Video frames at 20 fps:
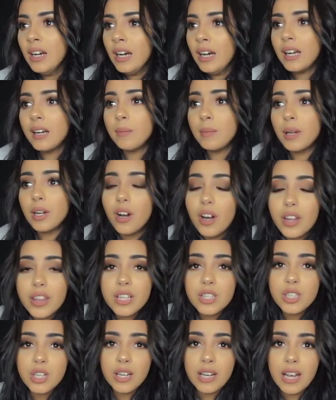And I'm like, oh,
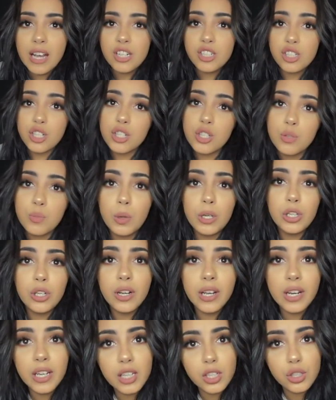that's okay, because when
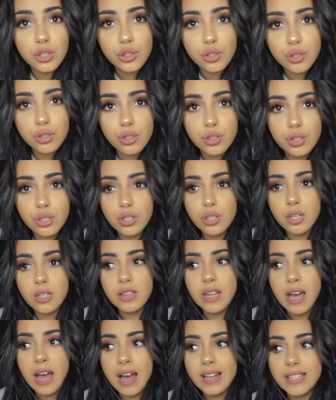you're getting induced,
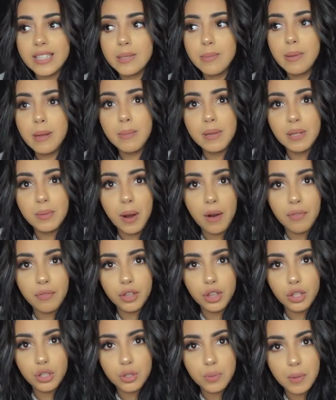there has to be a midwife
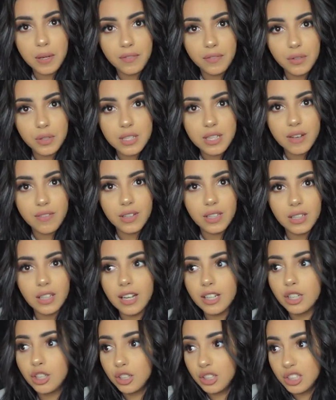with you 24/7.
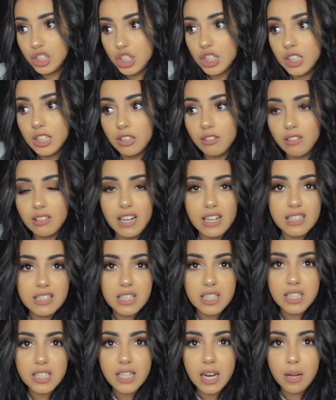Like, she literally has
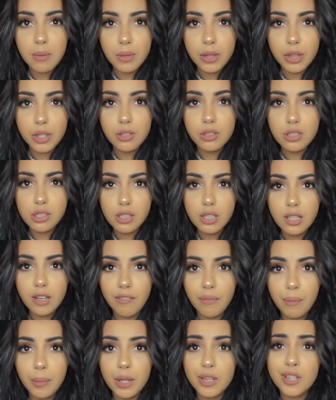to stay with you until you
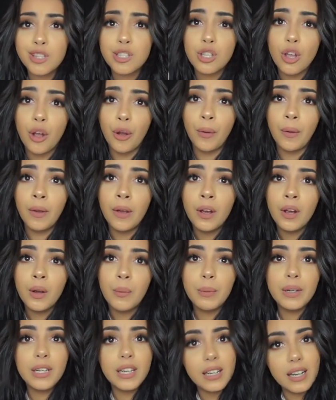give birth. So
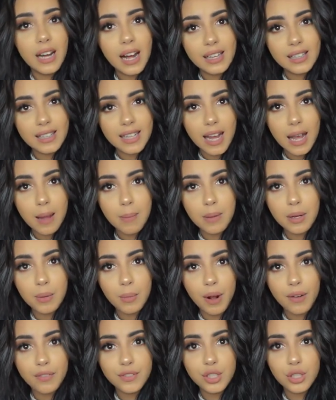we need to allocate a
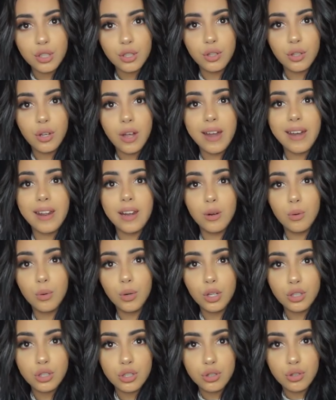midwife to you. And in
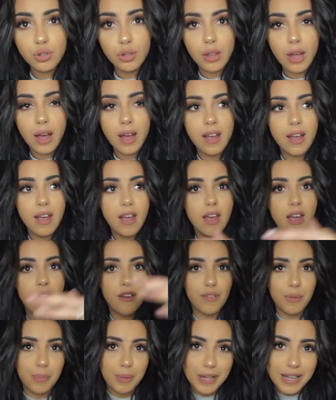order to do that,
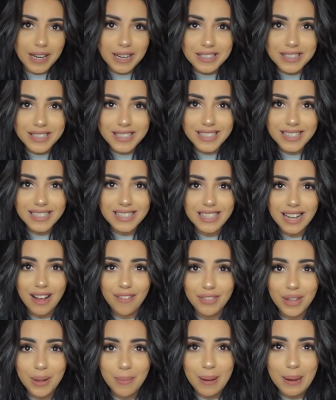everybody else needs to
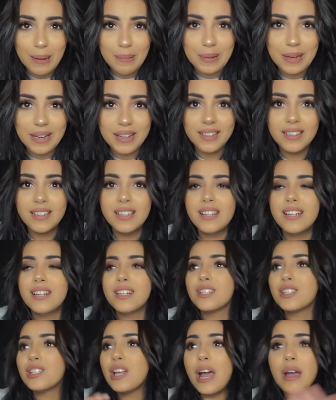have their baby.
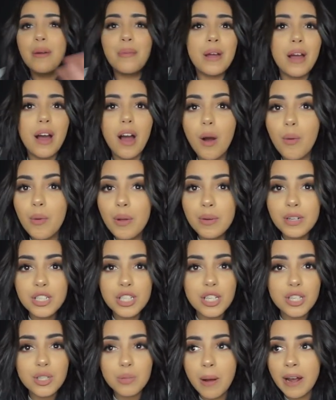So we were
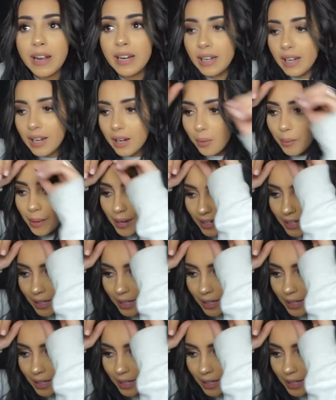just waiting.